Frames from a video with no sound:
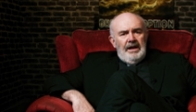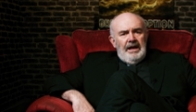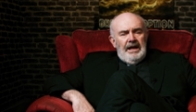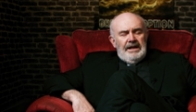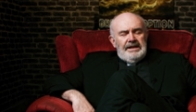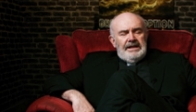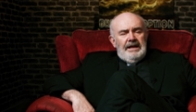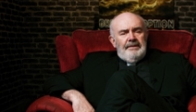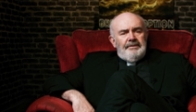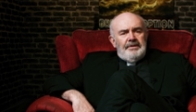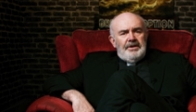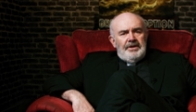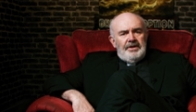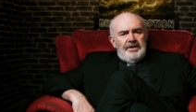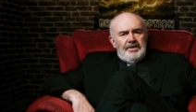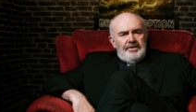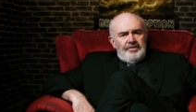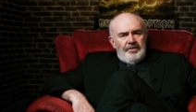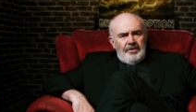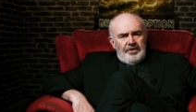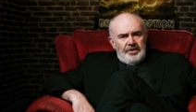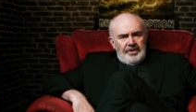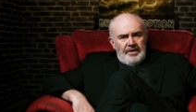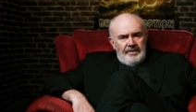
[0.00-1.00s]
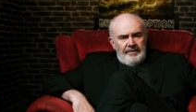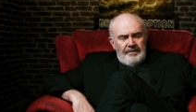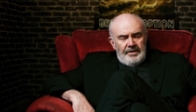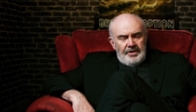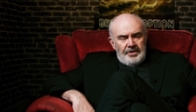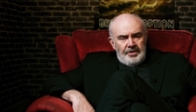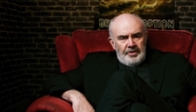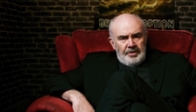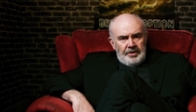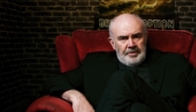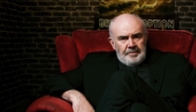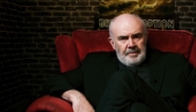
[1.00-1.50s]
attempted destruction of the
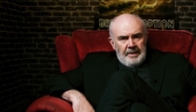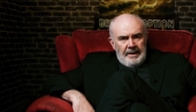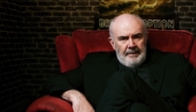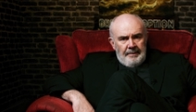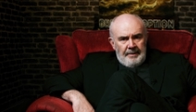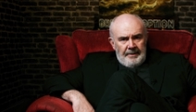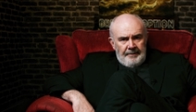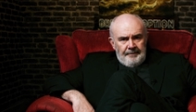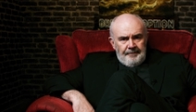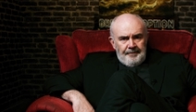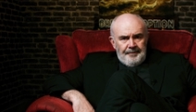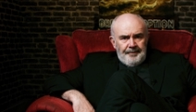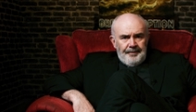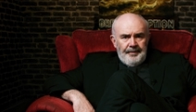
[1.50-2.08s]
Jewish people